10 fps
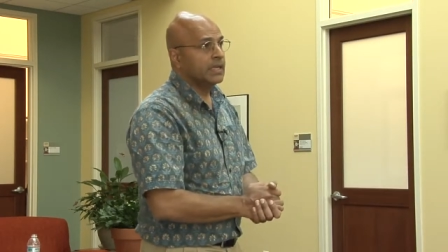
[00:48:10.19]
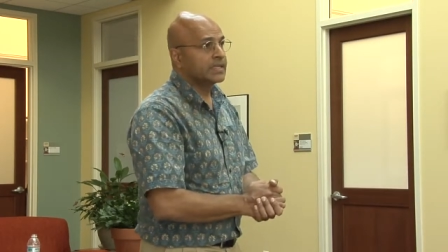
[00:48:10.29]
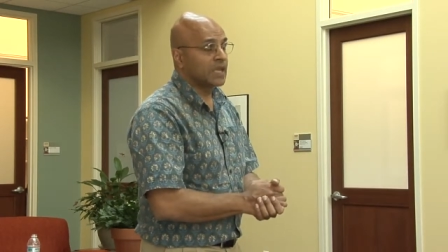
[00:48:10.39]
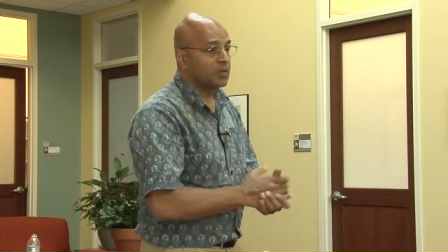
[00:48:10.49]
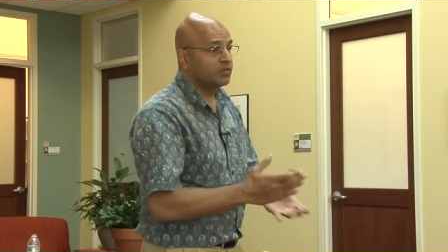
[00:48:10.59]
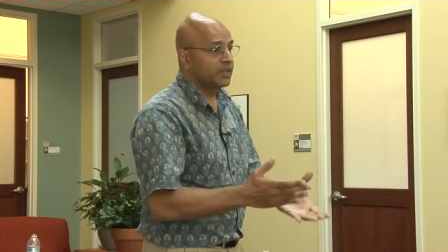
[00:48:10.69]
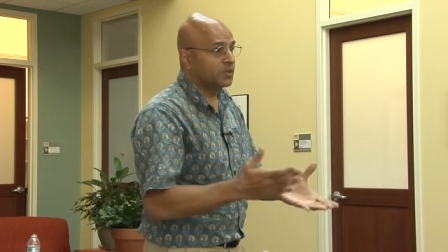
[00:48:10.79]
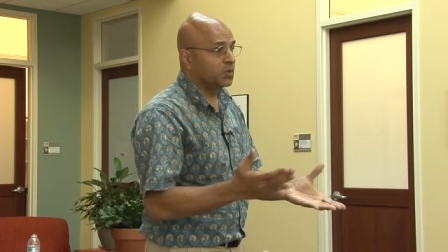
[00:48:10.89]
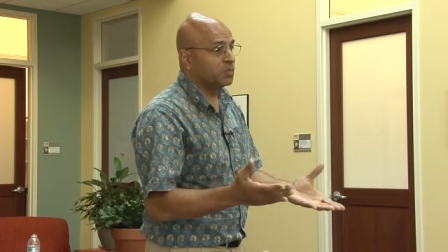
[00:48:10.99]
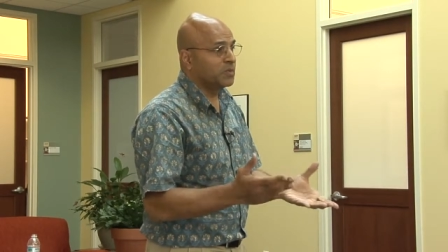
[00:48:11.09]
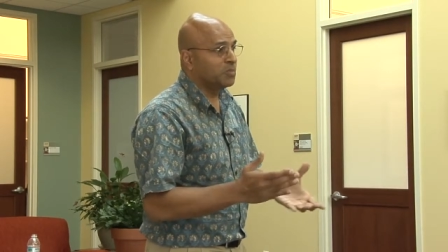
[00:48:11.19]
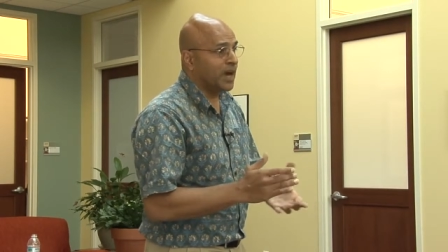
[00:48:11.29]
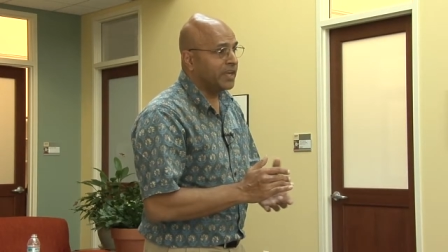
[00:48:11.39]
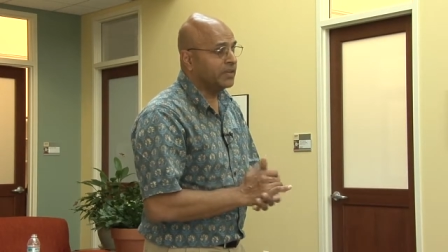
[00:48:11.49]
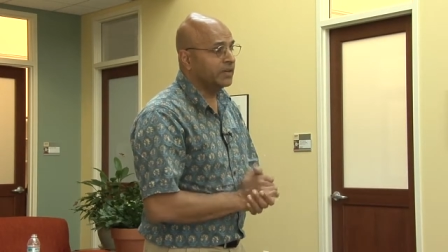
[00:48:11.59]
Some of it could be
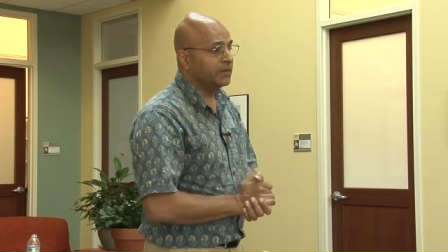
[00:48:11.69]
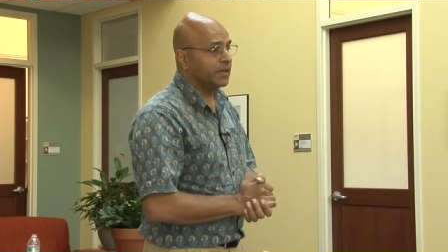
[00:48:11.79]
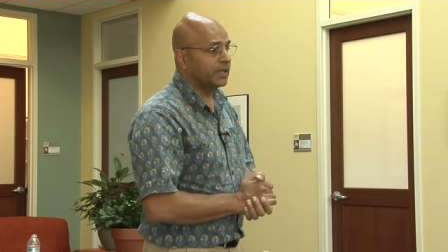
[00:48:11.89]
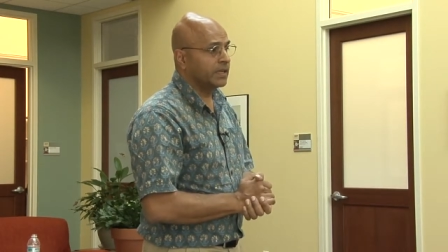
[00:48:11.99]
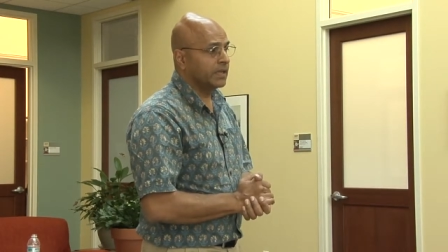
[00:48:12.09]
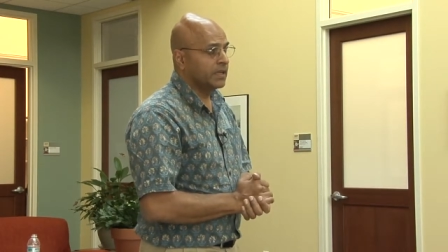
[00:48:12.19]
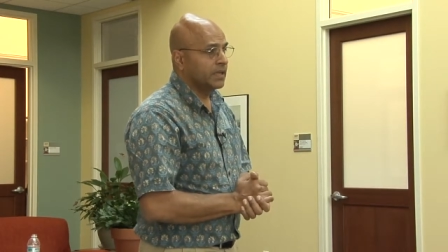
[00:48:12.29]
pioneering.